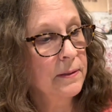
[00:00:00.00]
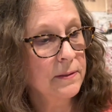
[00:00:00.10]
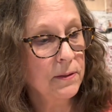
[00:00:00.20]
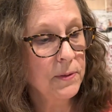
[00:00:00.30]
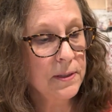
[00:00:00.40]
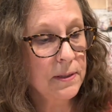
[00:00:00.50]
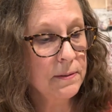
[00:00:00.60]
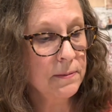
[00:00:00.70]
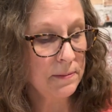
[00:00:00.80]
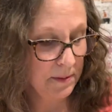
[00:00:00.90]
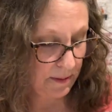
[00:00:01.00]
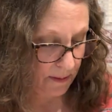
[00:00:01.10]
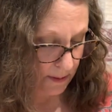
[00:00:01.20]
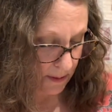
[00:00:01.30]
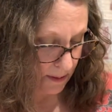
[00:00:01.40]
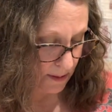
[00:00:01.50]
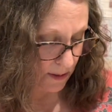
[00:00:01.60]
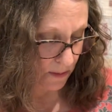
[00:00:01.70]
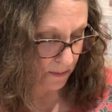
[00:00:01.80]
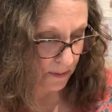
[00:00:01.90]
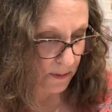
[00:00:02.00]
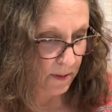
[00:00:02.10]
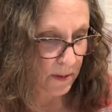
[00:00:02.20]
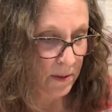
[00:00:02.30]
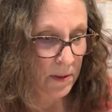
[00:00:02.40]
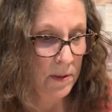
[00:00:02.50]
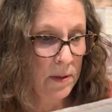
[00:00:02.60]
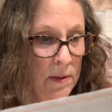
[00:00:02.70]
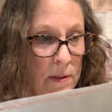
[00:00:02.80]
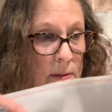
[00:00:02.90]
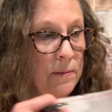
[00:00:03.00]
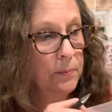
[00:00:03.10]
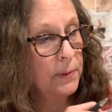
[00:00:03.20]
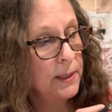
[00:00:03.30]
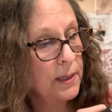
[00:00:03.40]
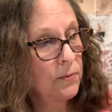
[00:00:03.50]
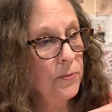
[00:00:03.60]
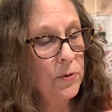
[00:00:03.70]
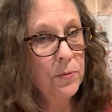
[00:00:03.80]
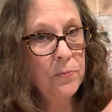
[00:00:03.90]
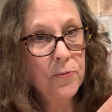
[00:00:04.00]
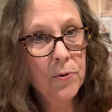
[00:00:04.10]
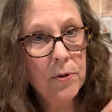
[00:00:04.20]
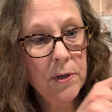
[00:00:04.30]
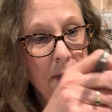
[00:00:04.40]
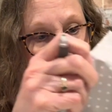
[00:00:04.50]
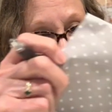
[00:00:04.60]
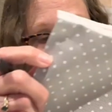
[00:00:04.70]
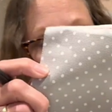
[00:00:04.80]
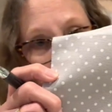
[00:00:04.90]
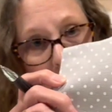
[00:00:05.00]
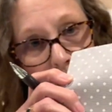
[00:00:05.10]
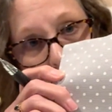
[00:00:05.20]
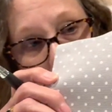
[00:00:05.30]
So it's you know, plenty of room for a stitch.